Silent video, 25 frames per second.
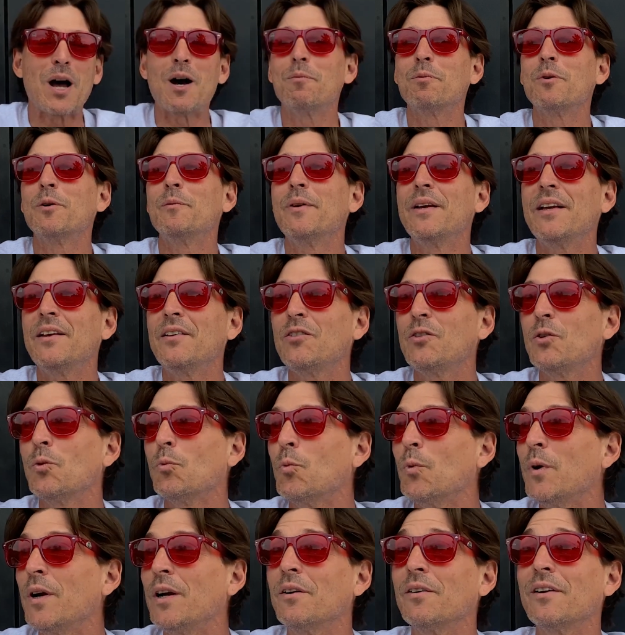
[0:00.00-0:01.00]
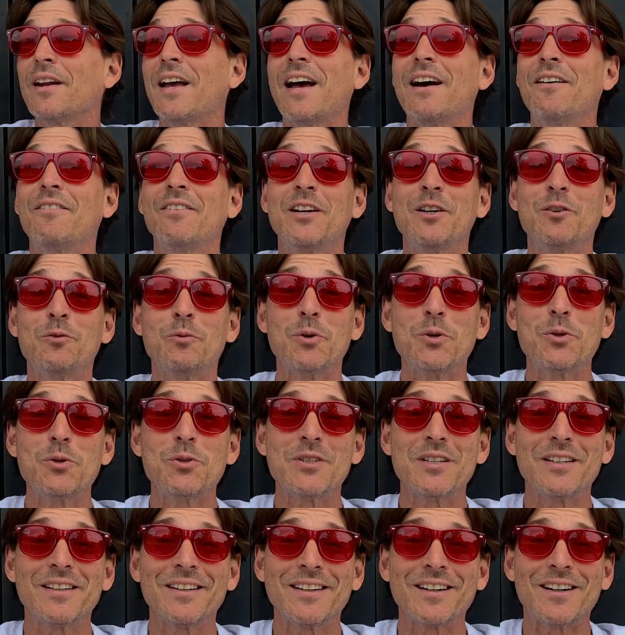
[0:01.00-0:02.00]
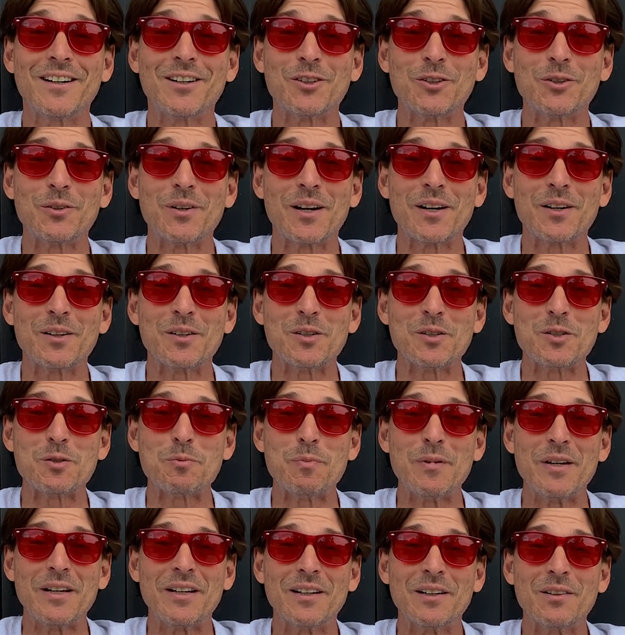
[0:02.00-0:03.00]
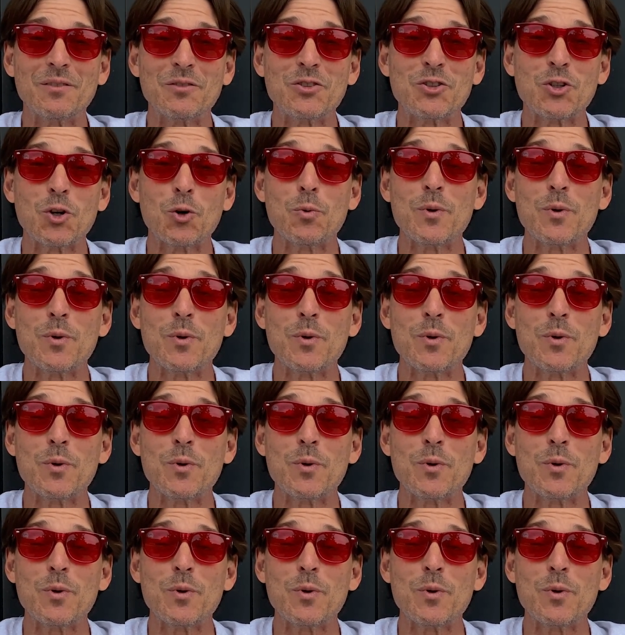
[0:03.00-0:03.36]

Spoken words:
Problem is, we don't have any roots in Colorado to speak of,